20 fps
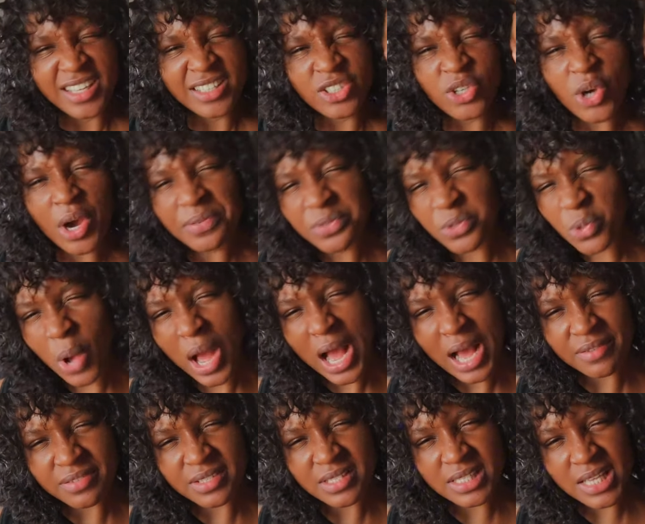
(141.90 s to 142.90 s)
You have to
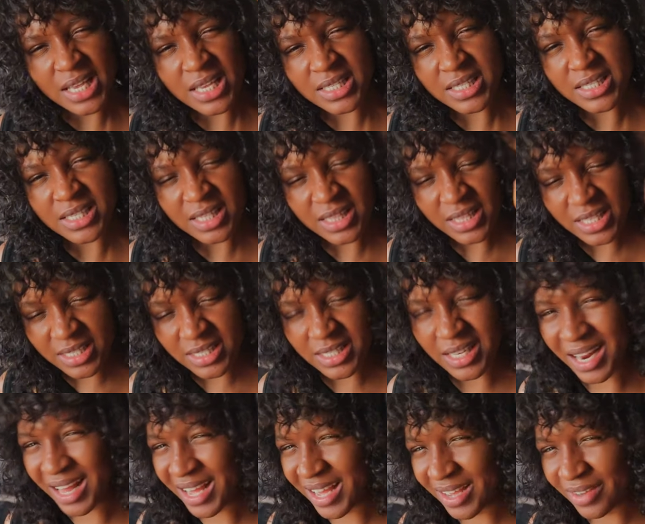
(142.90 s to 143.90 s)
have sense in this
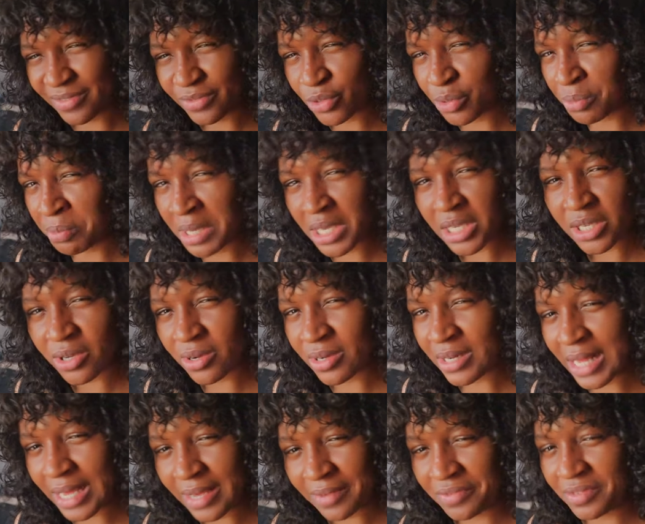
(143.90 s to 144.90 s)
life to make your
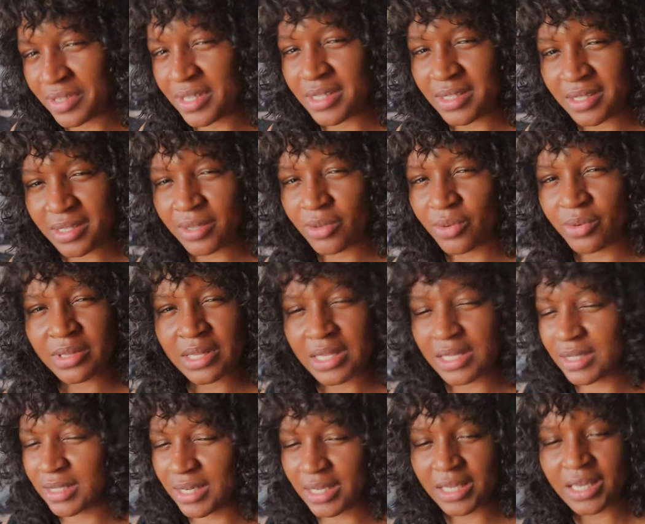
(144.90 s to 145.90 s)
life easy,
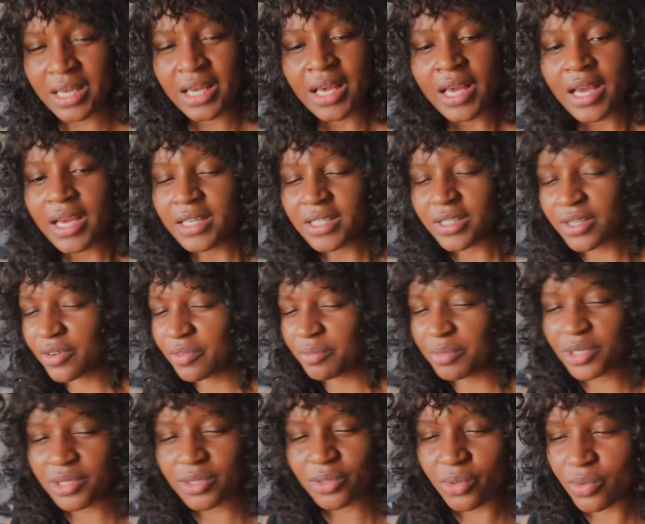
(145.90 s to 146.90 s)
honestly. Instead of
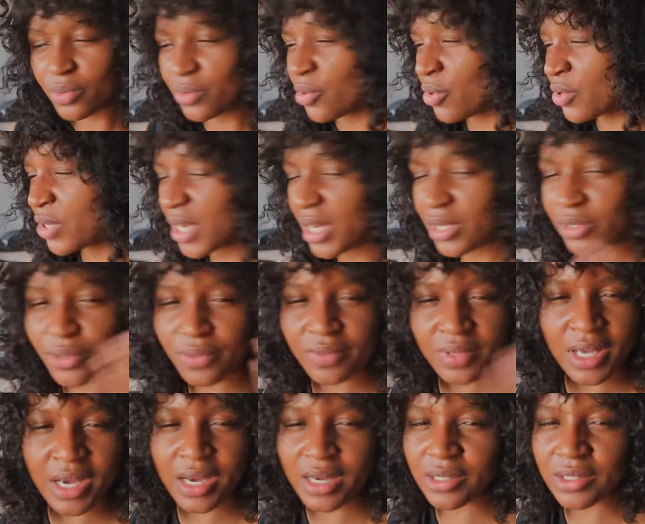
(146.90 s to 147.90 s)
me to going out of
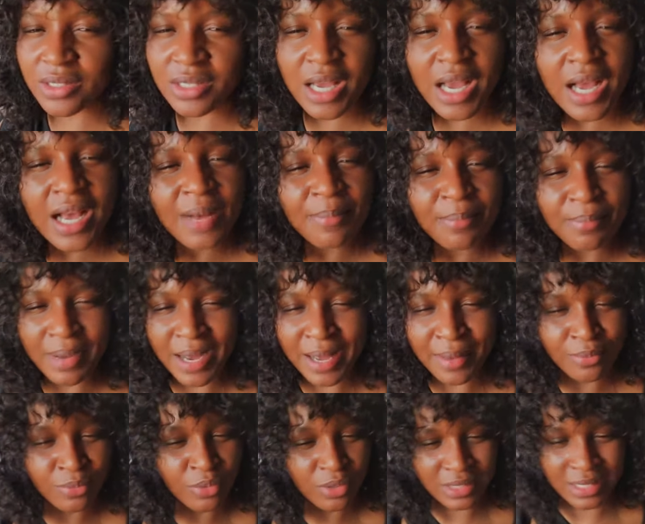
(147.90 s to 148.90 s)
the house, the guy and
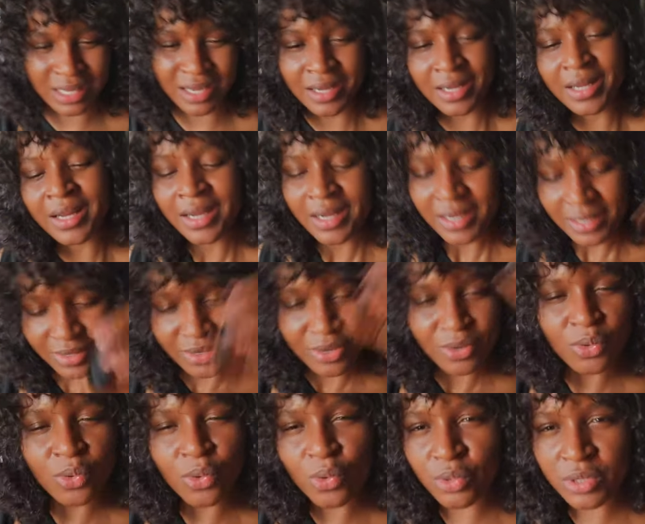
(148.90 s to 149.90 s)
buy water,
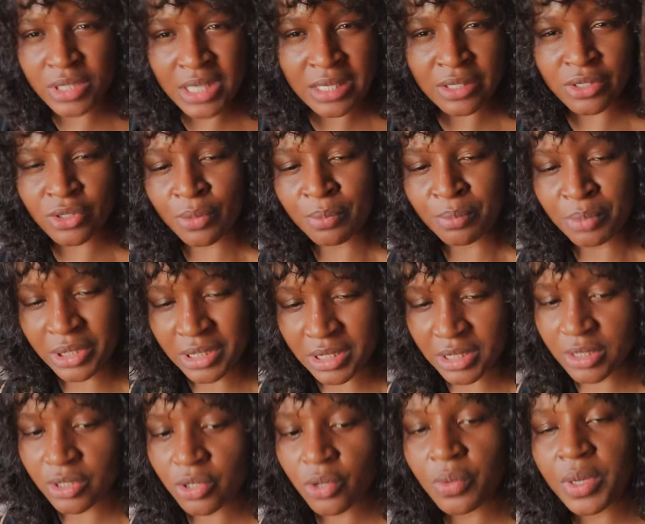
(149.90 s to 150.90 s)
go send
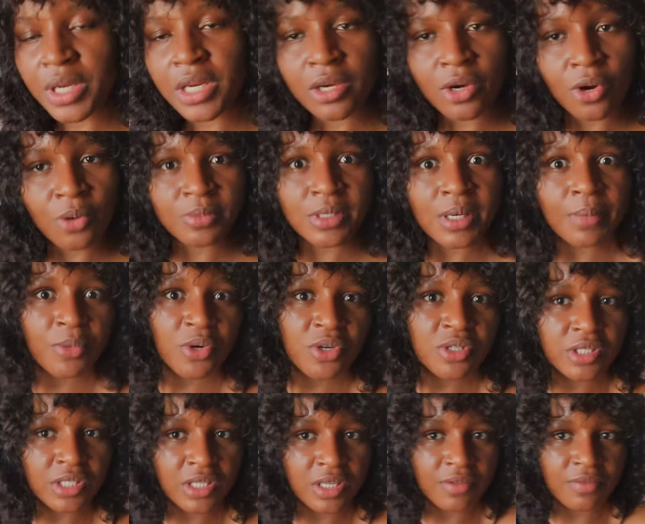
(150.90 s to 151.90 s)
somebody. So when he comes, I'm
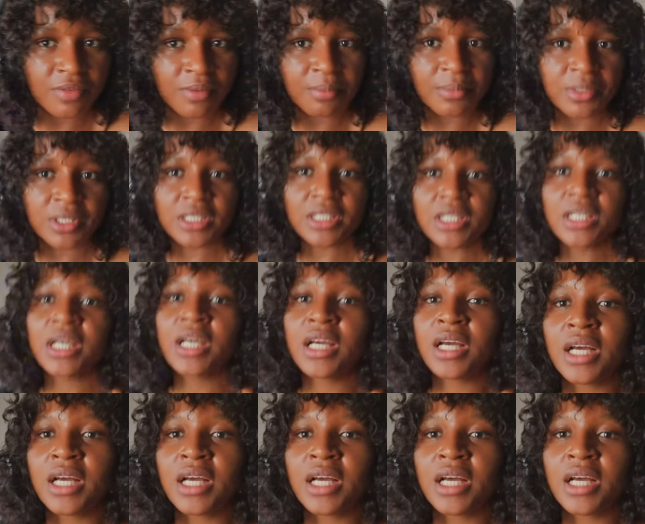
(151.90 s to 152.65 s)
going to give him money.